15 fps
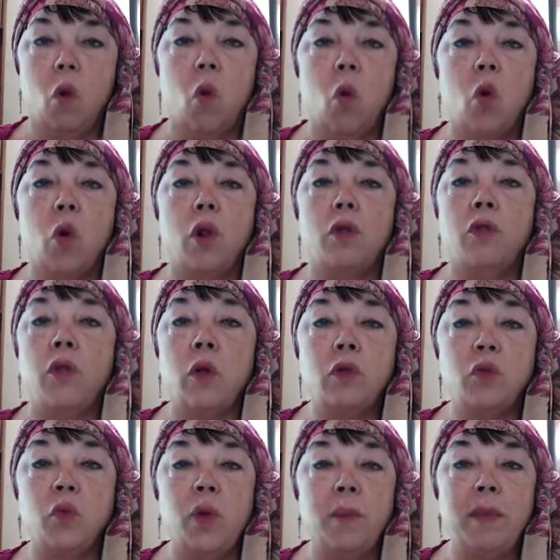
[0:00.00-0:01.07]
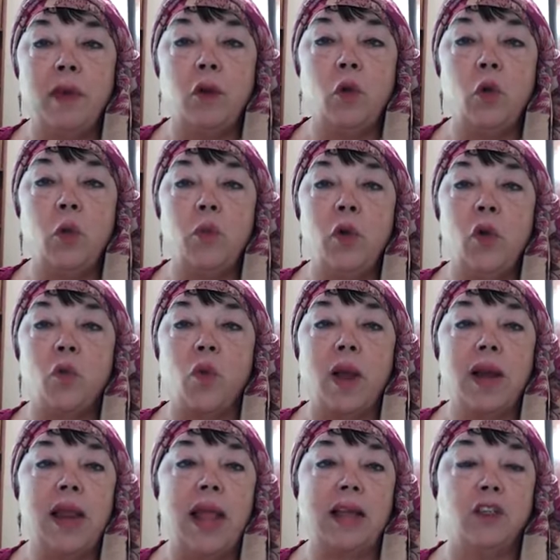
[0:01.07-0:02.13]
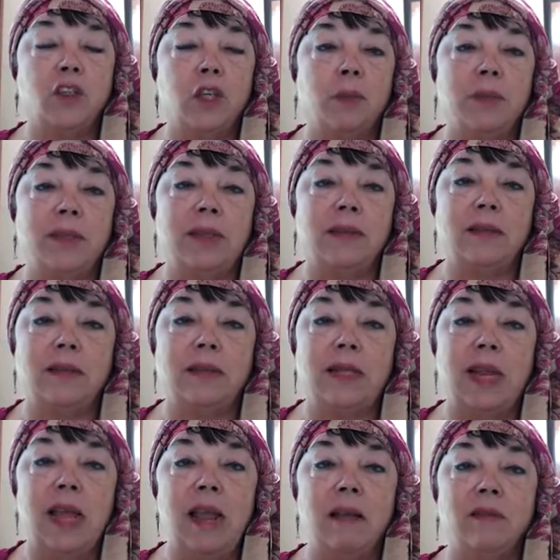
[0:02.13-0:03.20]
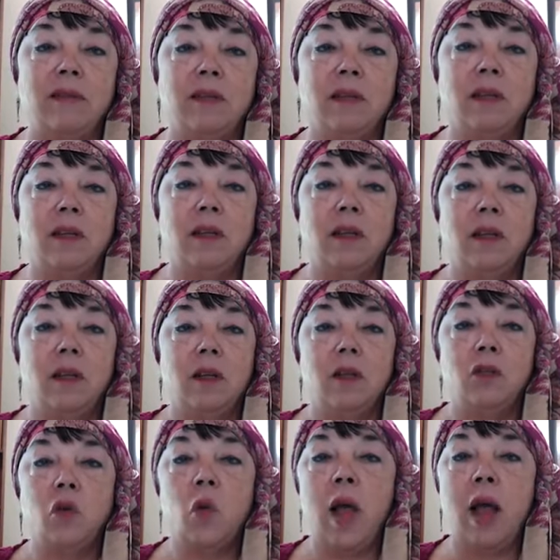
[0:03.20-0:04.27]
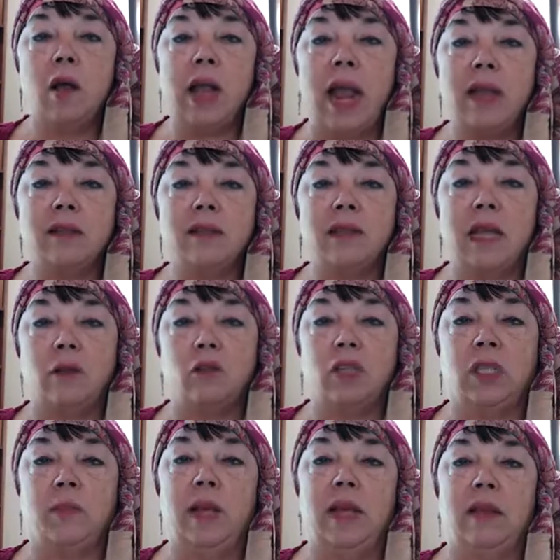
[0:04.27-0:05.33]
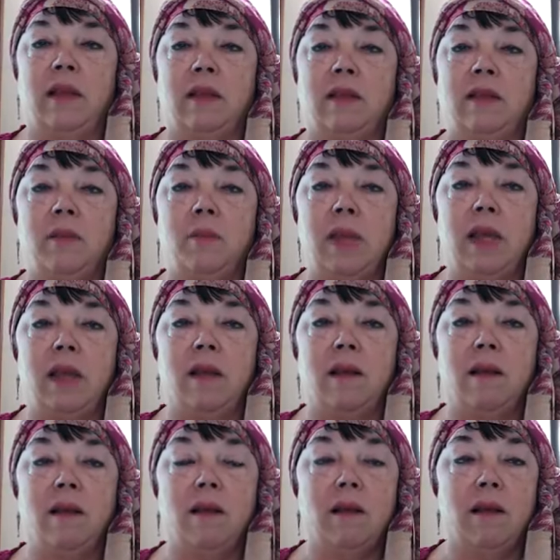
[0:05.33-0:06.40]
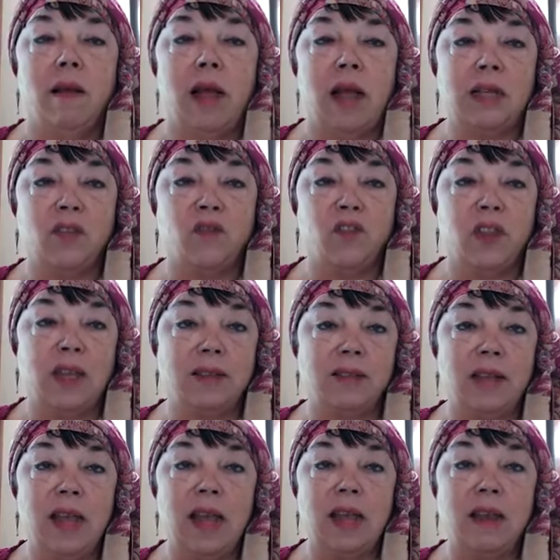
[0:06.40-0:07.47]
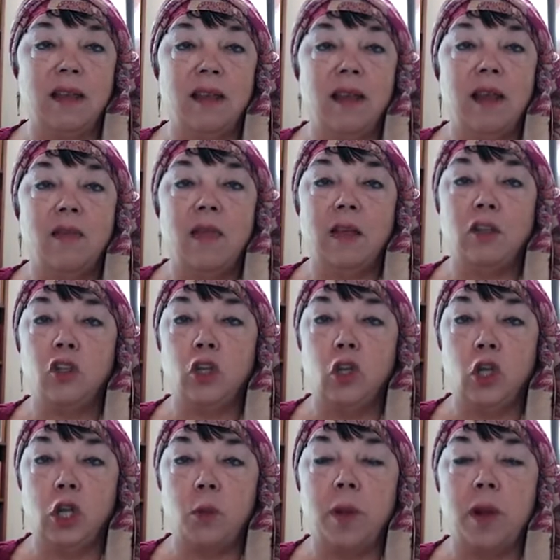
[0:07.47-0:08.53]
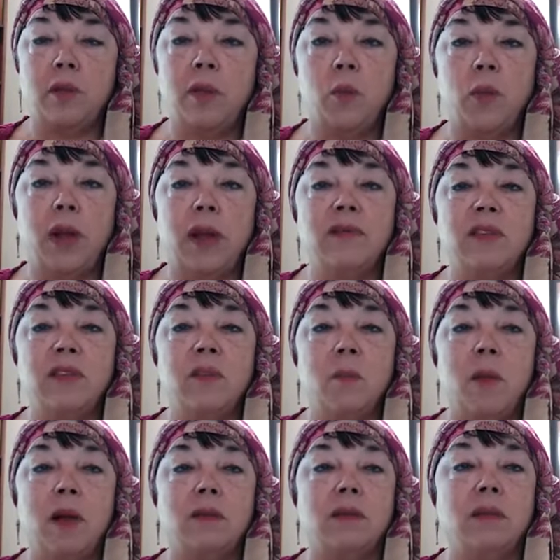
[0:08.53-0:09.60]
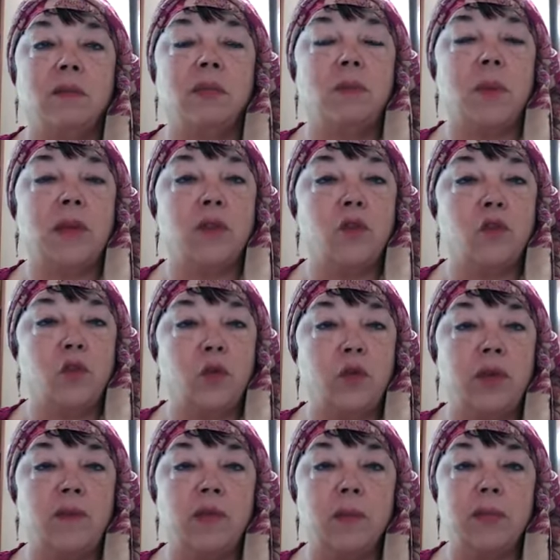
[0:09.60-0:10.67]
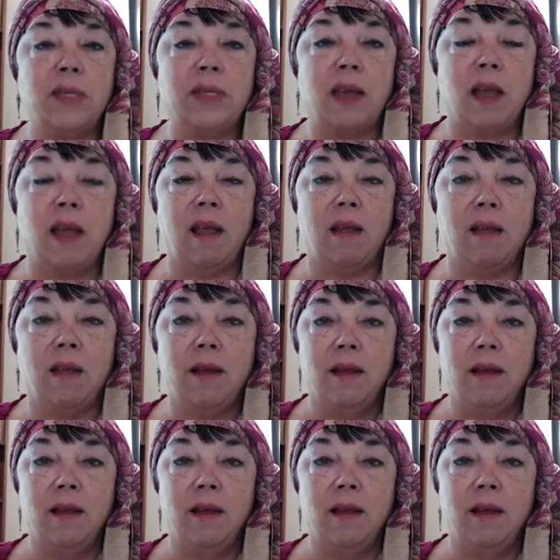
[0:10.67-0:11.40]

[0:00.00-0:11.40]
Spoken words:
Or those women whom your right hand shall possess as slaves. So how canst thou speak thus to me? As for thy saying, thou shalt look upon the braves of the Moslems by the truth of the Messiah.